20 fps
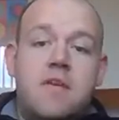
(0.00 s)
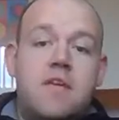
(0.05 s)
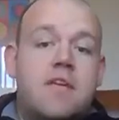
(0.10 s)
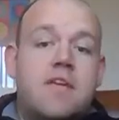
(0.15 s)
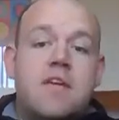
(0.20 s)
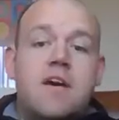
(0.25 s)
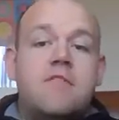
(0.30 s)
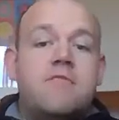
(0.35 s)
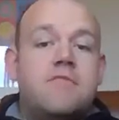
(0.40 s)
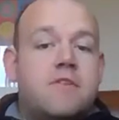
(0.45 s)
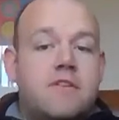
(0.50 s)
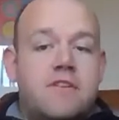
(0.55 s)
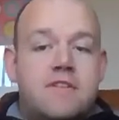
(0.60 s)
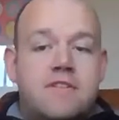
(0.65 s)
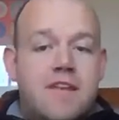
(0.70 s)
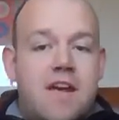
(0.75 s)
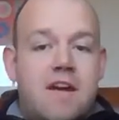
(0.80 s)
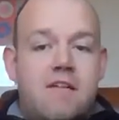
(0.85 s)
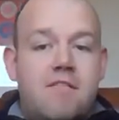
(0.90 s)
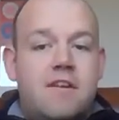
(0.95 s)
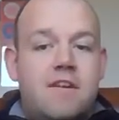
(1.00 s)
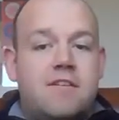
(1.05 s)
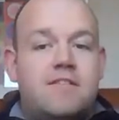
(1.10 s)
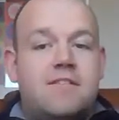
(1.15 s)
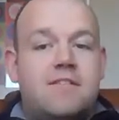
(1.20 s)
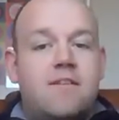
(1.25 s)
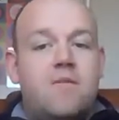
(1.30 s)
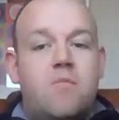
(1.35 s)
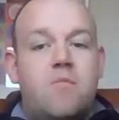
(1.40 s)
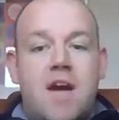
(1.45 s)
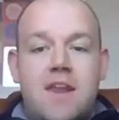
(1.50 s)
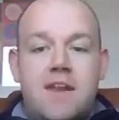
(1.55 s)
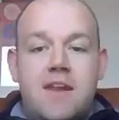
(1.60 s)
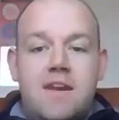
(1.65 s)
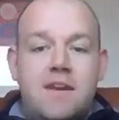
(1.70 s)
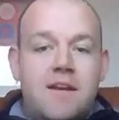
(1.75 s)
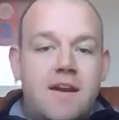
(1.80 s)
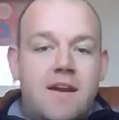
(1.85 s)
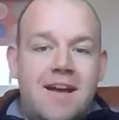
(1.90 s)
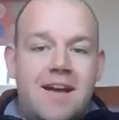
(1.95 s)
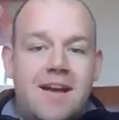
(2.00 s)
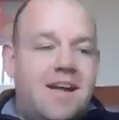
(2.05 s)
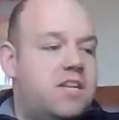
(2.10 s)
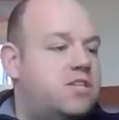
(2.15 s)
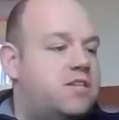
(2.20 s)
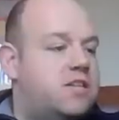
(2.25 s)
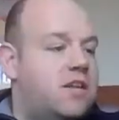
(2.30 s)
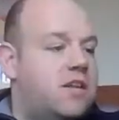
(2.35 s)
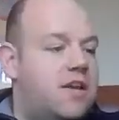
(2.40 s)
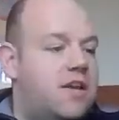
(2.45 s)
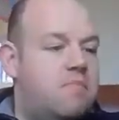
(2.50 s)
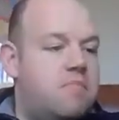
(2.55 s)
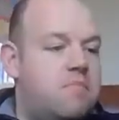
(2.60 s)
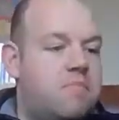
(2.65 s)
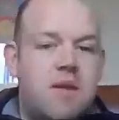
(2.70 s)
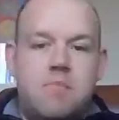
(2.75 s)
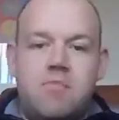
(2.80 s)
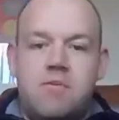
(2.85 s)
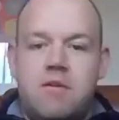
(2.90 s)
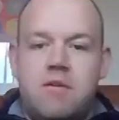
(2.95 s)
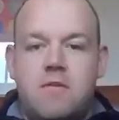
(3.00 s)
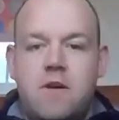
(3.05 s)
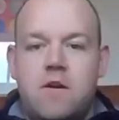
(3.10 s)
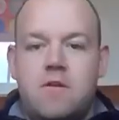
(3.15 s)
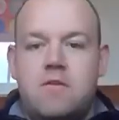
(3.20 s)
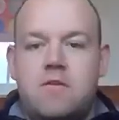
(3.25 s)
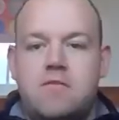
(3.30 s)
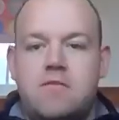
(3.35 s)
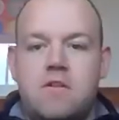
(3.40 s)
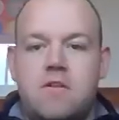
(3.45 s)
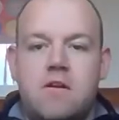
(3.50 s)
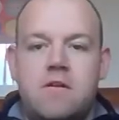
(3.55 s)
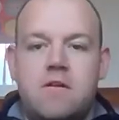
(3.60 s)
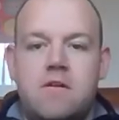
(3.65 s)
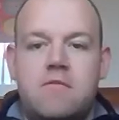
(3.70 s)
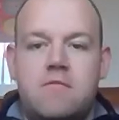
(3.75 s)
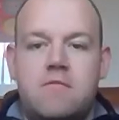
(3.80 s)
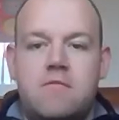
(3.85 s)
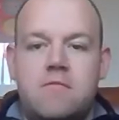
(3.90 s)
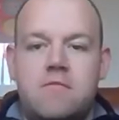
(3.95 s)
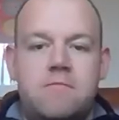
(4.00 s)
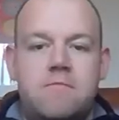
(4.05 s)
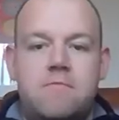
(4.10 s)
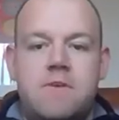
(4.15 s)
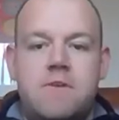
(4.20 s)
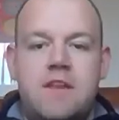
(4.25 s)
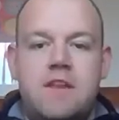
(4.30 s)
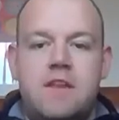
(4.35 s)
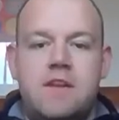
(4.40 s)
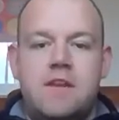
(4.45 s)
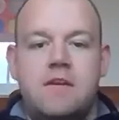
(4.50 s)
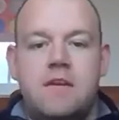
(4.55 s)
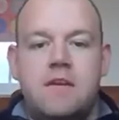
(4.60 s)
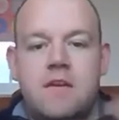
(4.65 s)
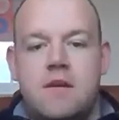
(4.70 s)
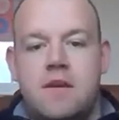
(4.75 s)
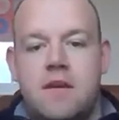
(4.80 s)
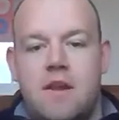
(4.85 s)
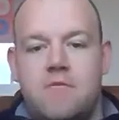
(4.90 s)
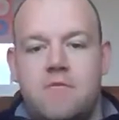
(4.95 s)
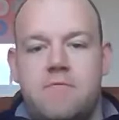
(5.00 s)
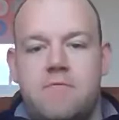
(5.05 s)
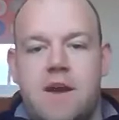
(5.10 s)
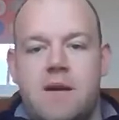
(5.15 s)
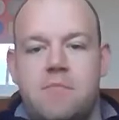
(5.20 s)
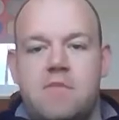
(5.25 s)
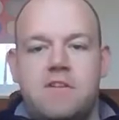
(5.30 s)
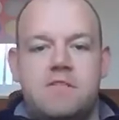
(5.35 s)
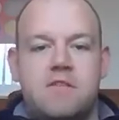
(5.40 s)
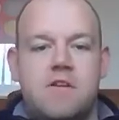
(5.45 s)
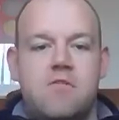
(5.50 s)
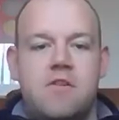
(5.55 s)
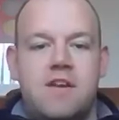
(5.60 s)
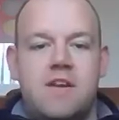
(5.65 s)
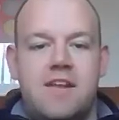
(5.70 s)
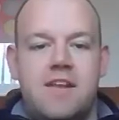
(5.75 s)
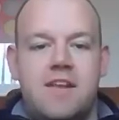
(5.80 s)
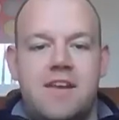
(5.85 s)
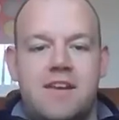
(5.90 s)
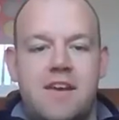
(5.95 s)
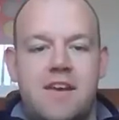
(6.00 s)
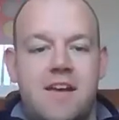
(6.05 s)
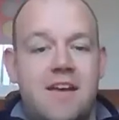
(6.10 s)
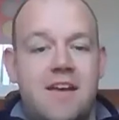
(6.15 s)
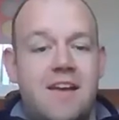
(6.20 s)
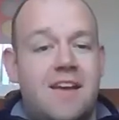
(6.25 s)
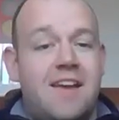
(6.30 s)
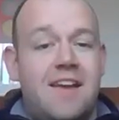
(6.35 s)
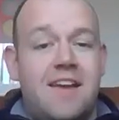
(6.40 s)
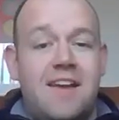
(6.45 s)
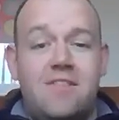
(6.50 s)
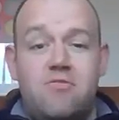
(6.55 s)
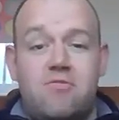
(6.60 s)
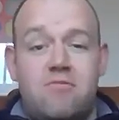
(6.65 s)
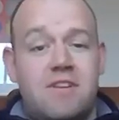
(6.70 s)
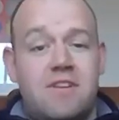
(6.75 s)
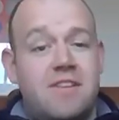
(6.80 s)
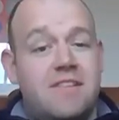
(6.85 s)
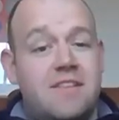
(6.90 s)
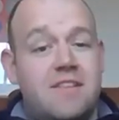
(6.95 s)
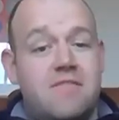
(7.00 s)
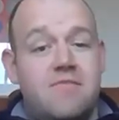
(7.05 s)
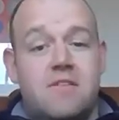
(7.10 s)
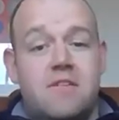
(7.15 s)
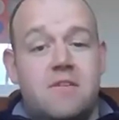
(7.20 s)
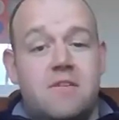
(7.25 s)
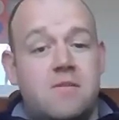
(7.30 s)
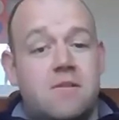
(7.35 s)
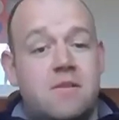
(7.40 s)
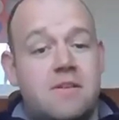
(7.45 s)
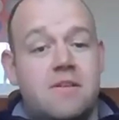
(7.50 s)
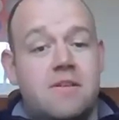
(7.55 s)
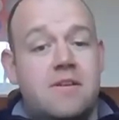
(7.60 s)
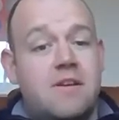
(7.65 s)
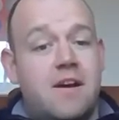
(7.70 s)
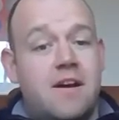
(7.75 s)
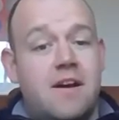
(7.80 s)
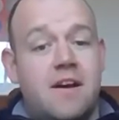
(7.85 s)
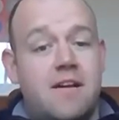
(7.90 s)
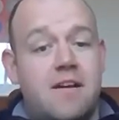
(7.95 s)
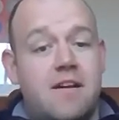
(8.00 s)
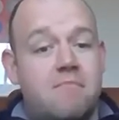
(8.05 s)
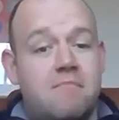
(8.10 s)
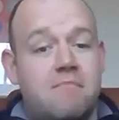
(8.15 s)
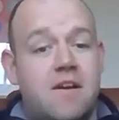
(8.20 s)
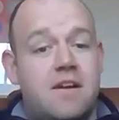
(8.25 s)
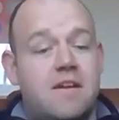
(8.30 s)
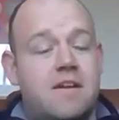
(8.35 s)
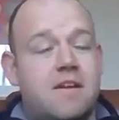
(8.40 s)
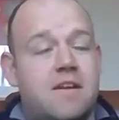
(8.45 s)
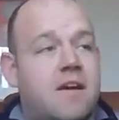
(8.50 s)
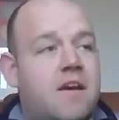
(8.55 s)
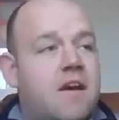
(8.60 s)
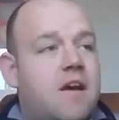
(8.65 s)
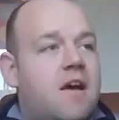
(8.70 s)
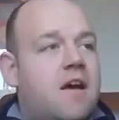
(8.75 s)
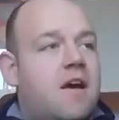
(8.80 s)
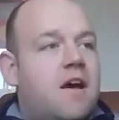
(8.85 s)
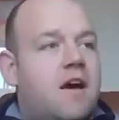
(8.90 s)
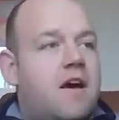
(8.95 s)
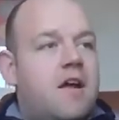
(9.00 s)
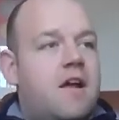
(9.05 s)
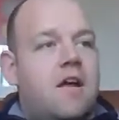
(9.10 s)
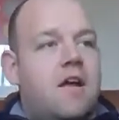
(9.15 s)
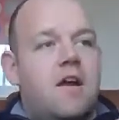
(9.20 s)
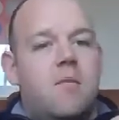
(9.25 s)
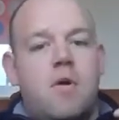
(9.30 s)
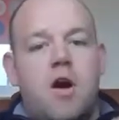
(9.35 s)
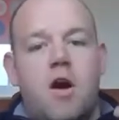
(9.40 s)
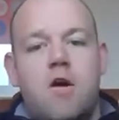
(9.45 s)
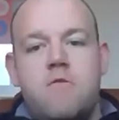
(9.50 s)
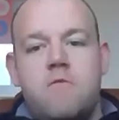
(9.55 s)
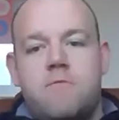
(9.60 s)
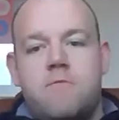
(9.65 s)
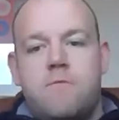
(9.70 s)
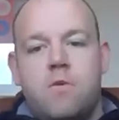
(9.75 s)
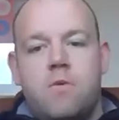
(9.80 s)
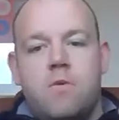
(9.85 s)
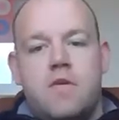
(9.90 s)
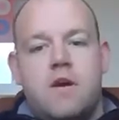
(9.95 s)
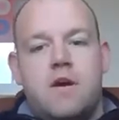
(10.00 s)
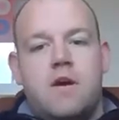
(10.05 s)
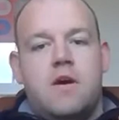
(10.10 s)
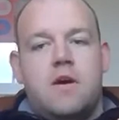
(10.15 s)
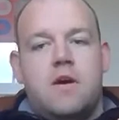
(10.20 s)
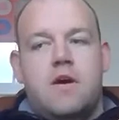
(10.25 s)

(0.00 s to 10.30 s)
governance areas when actually people are focused on feeding families that are in need. It's really difficult, and I'm hopeful that